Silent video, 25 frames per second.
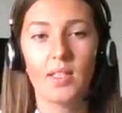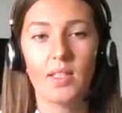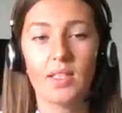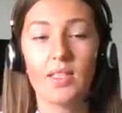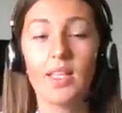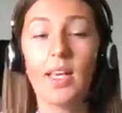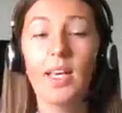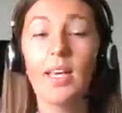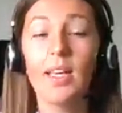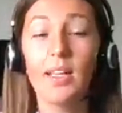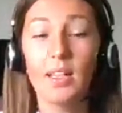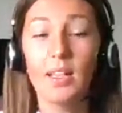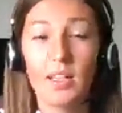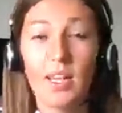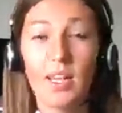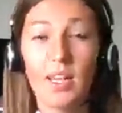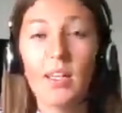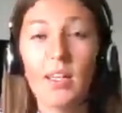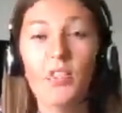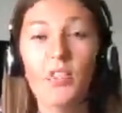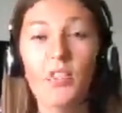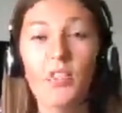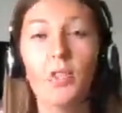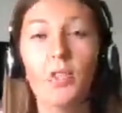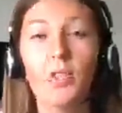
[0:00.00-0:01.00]
Yeah,
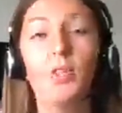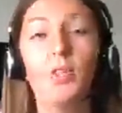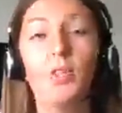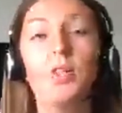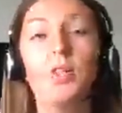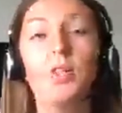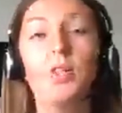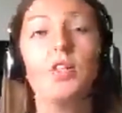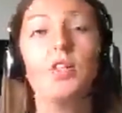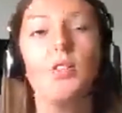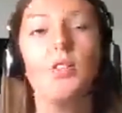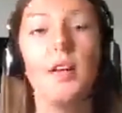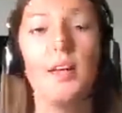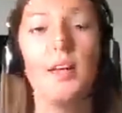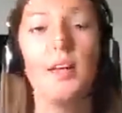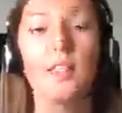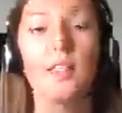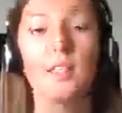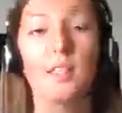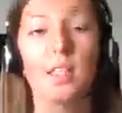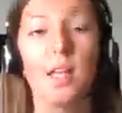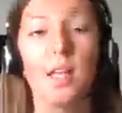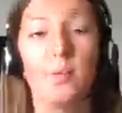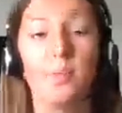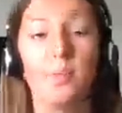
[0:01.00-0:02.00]
so you are
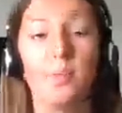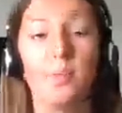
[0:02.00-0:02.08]
correct.